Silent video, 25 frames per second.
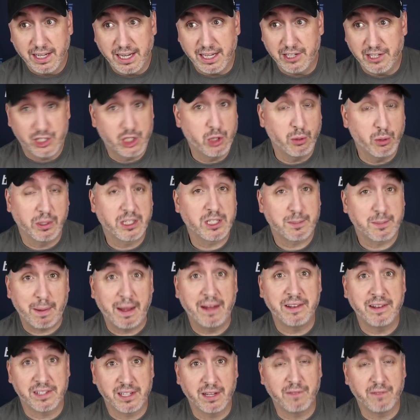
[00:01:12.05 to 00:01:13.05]
is too
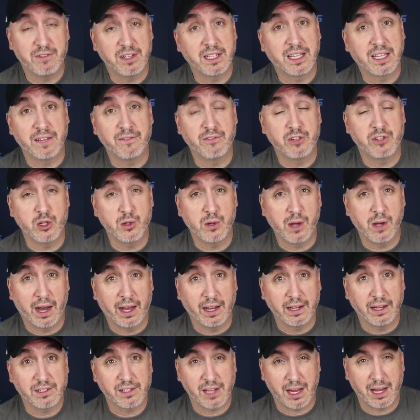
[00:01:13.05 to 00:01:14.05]
expensive to give to you
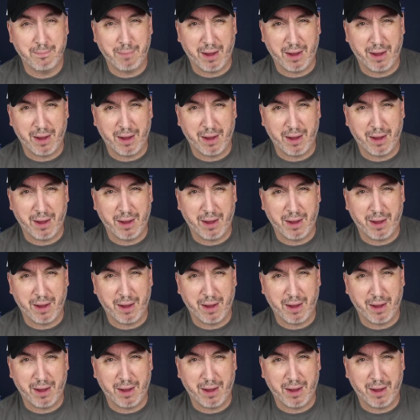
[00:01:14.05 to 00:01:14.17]
guys.